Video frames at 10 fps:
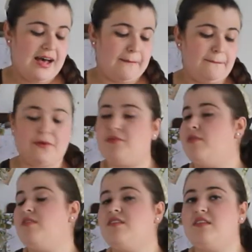
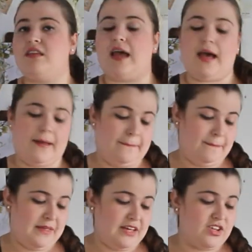Both
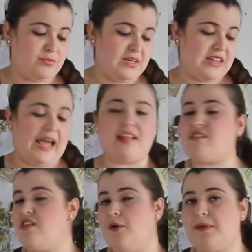English peas and
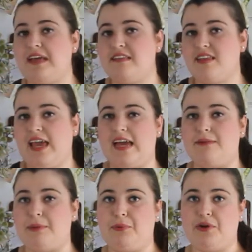snow peas can
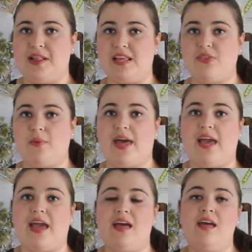be put in this
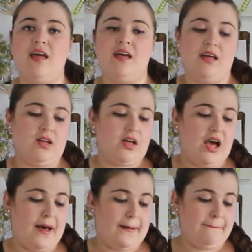way.
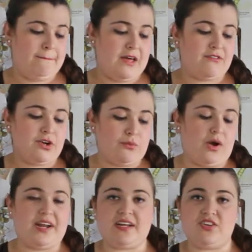If you're
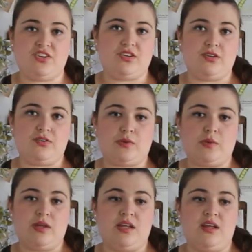wanting to do
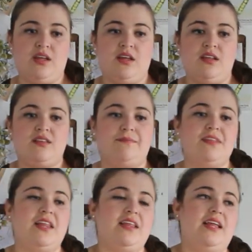
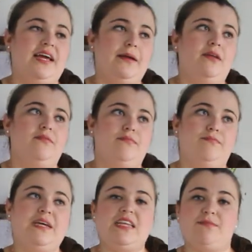something like
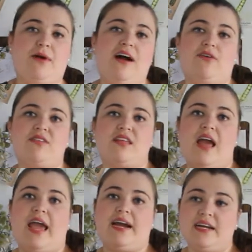pea sprouts
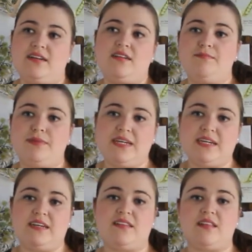and
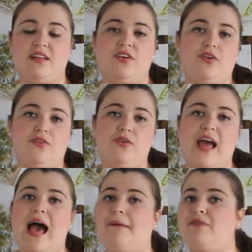peas, then you can
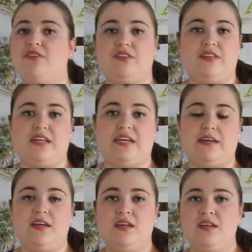
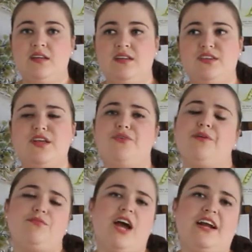absolutely sew
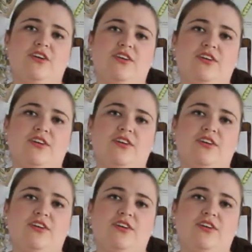them tighter